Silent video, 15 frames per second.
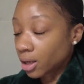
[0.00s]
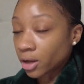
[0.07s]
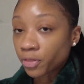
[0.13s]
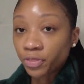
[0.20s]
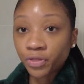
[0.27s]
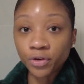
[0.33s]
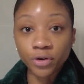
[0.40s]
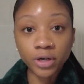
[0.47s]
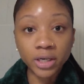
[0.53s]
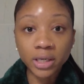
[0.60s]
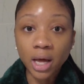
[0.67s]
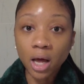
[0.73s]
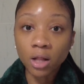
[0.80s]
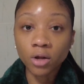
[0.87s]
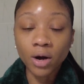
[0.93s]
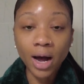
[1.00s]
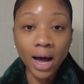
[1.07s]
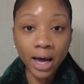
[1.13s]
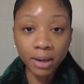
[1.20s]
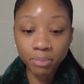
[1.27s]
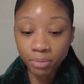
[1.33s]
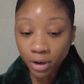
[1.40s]
a $30
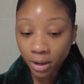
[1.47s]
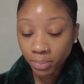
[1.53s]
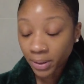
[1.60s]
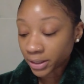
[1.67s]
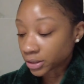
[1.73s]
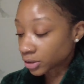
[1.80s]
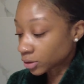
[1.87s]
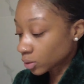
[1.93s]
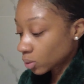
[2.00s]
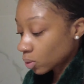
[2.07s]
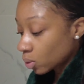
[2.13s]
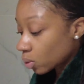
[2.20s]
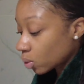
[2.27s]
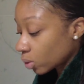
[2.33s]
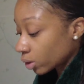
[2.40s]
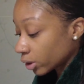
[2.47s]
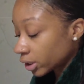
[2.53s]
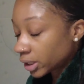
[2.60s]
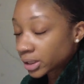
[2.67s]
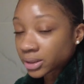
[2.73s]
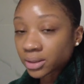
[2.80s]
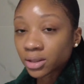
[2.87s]
eyebrow pencil or
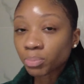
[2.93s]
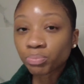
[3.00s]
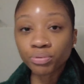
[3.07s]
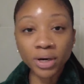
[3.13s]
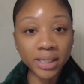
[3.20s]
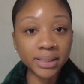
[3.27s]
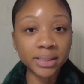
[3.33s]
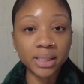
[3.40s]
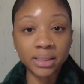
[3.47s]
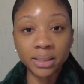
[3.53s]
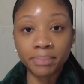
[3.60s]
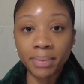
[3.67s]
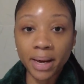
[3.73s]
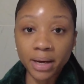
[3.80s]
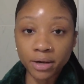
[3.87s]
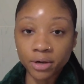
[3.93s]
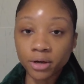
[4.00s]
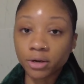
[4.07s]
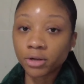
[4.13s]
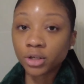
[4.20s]
it the price doesn't matter.